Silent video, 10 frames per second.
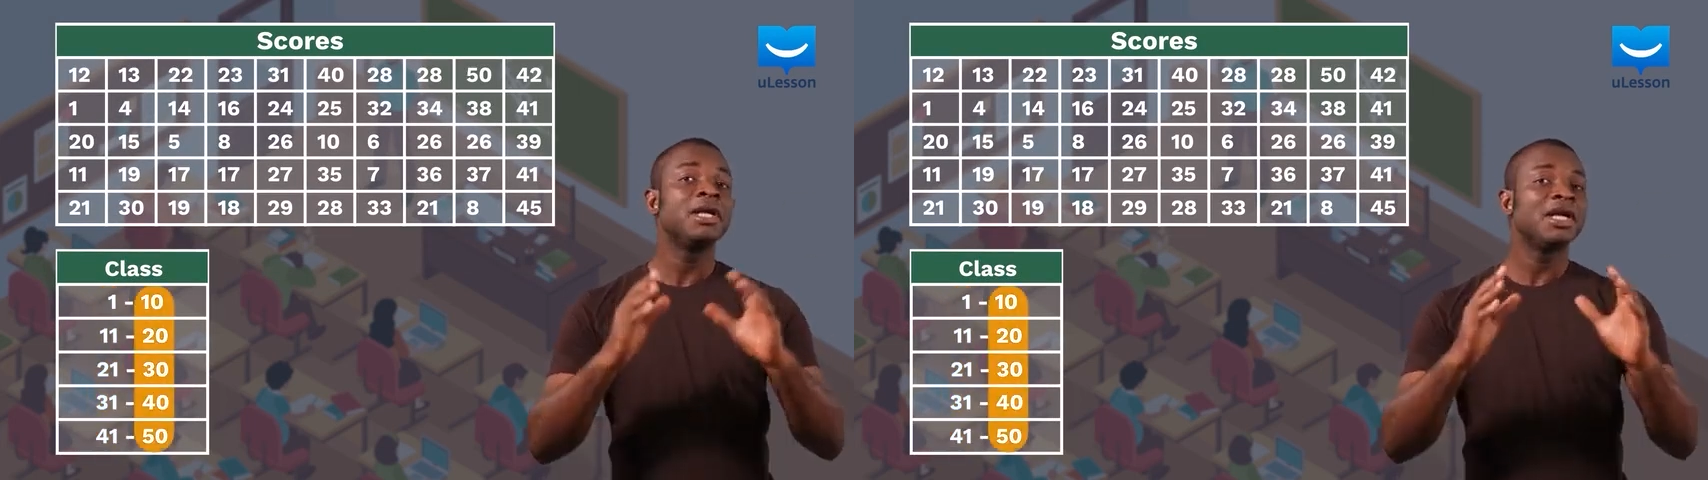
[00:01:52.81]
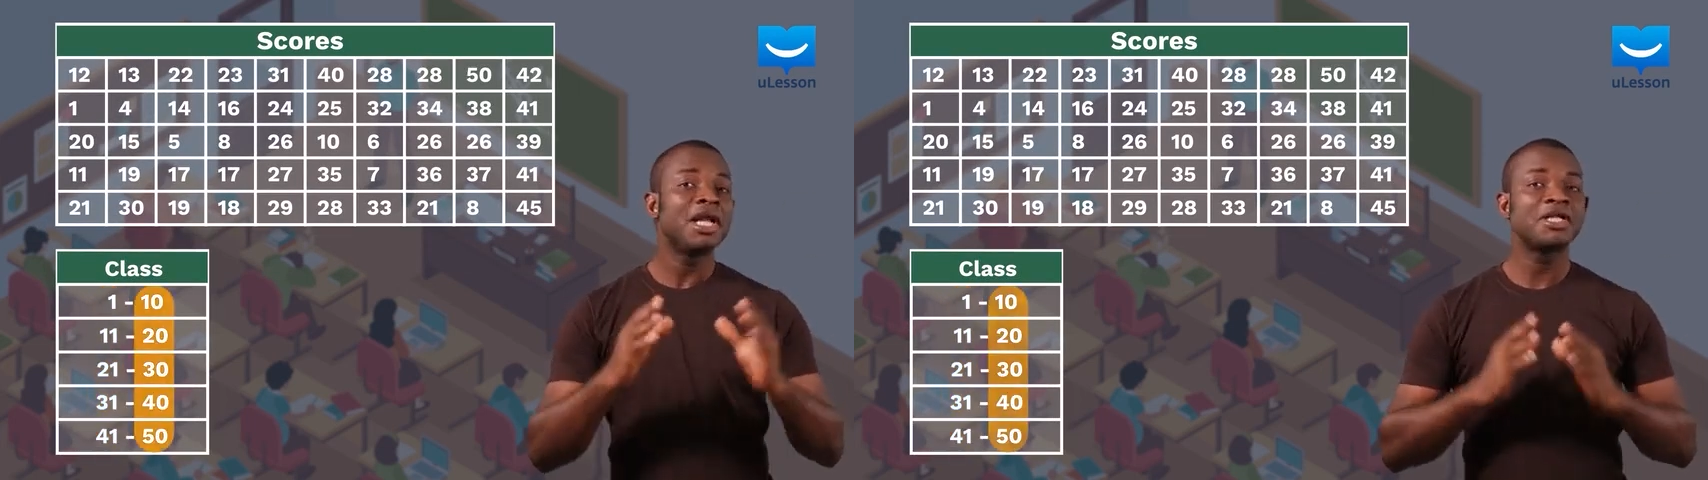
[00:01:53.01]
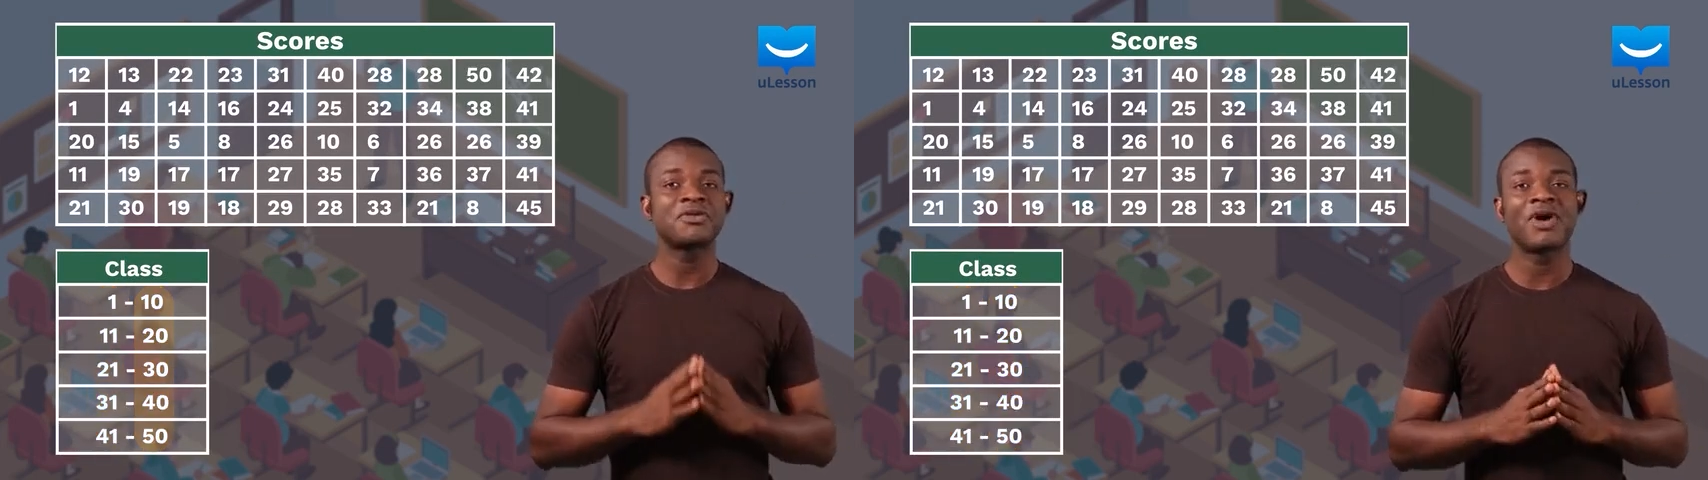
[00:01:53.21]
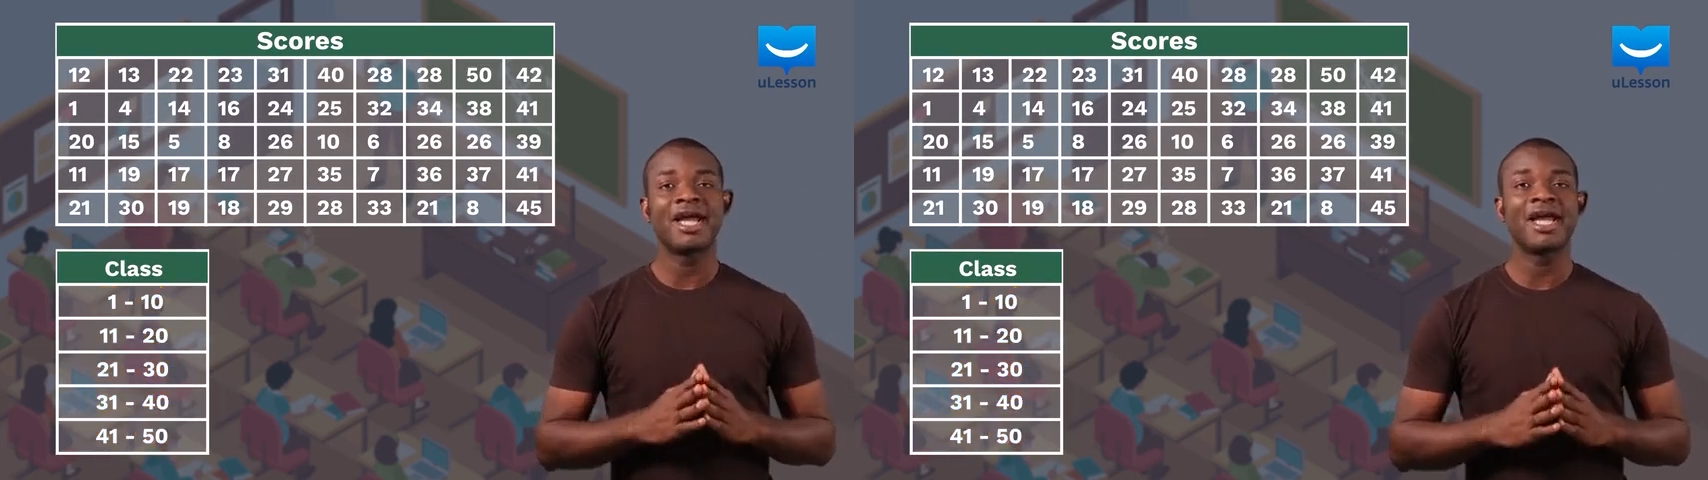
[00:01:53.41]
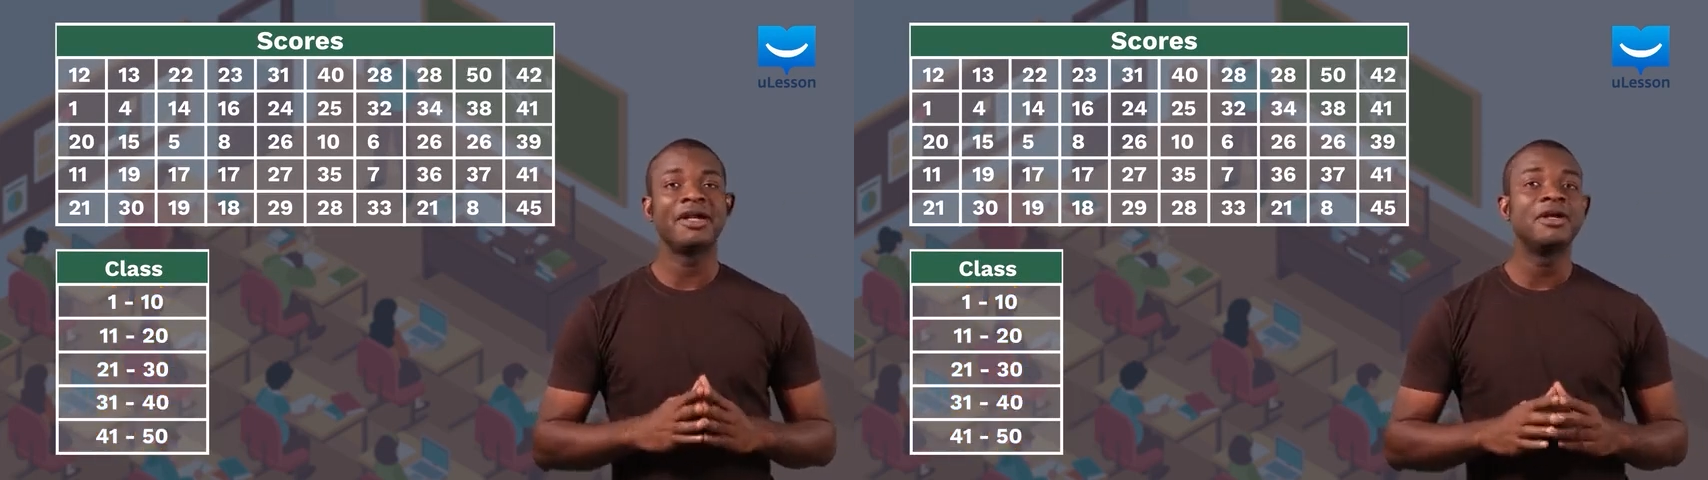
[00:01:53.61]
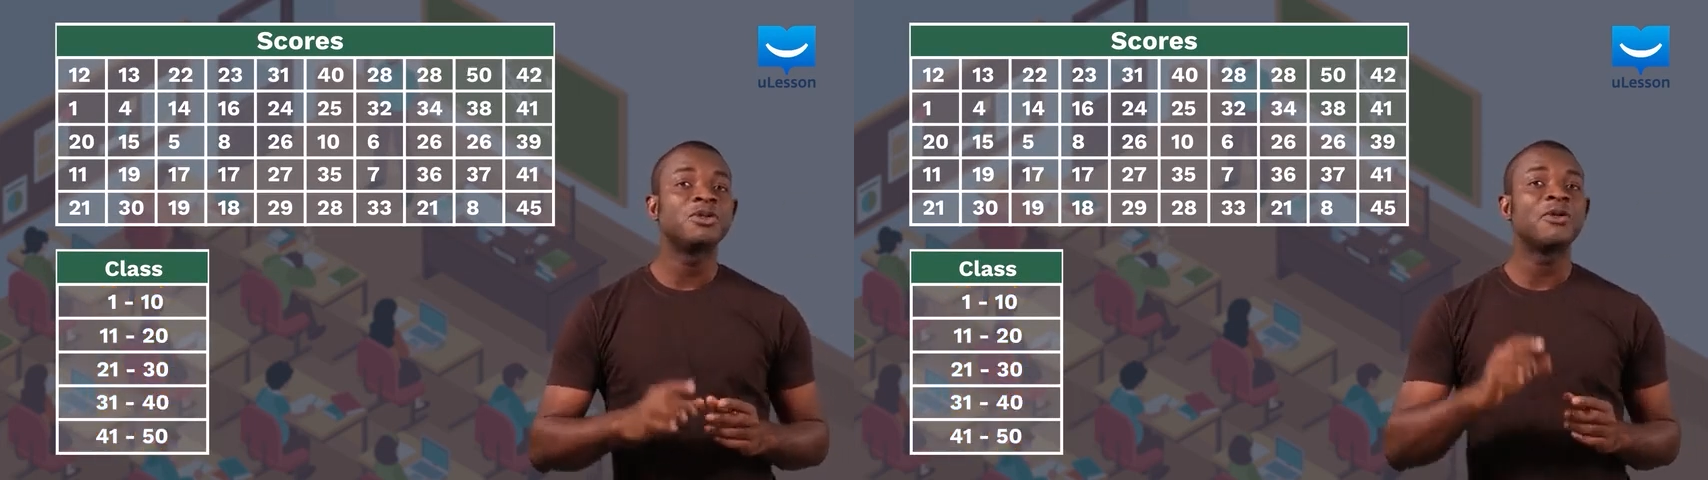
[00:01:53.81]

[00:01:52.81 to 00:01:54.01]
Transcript: Let's go ahead to